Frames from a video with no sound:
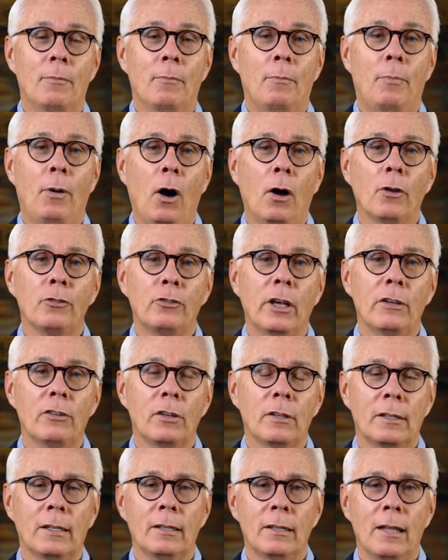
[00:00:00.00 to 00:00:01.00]
Paul says
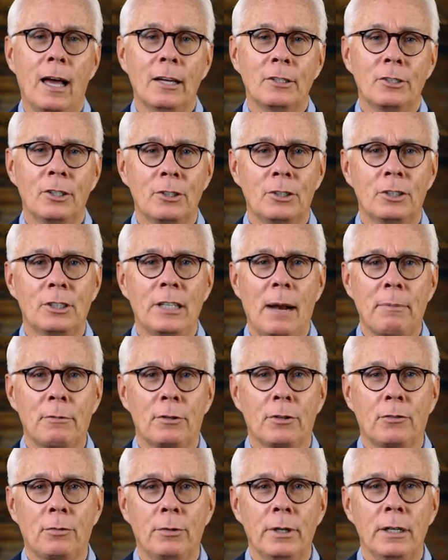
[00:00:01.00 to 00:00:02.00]
in Colossians
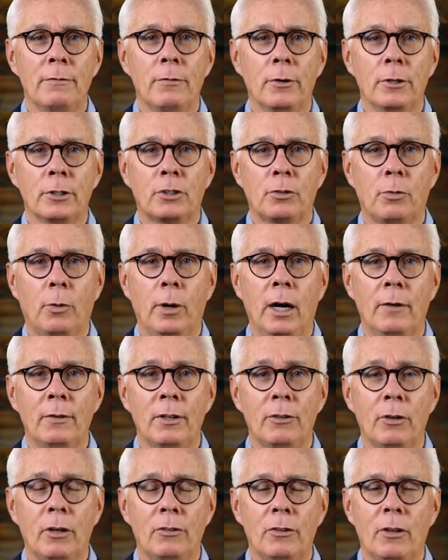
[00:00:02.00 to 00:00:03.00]
chapter 3, verse 12,
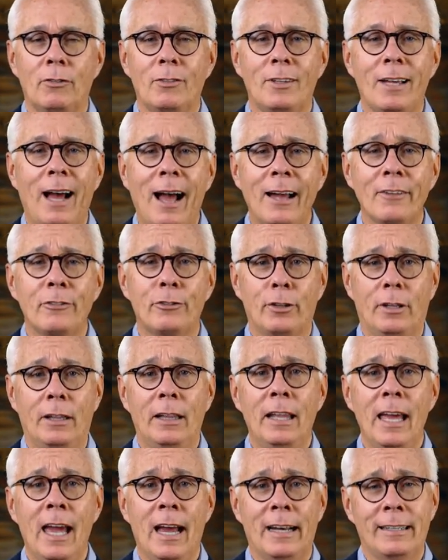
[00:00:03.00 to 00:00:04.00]
he says, as God's
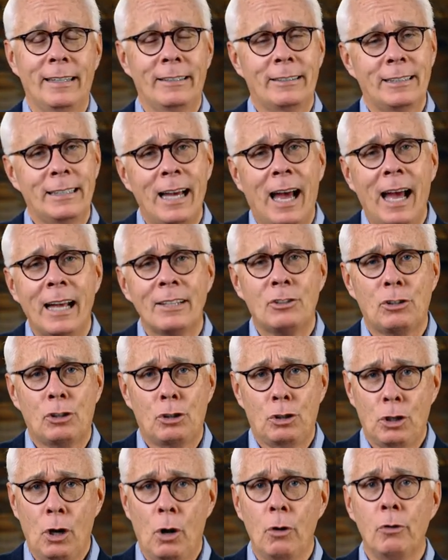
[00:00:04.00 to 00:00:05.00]
elect, as God's
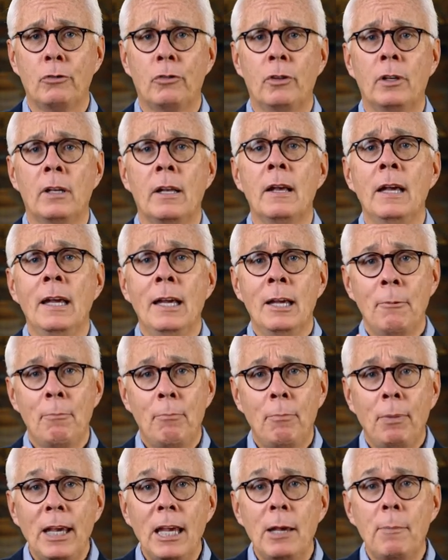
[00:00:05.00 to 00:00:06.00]
chosen
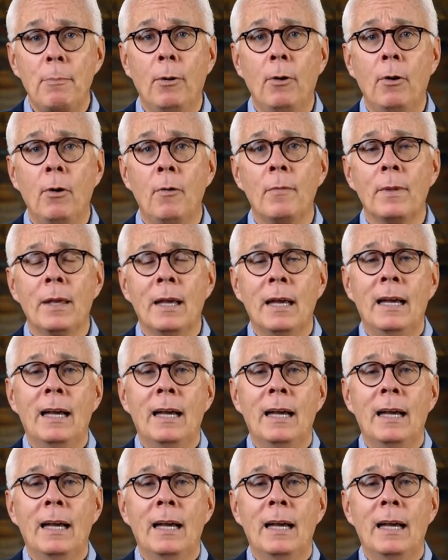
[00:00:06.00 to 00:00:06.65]
people,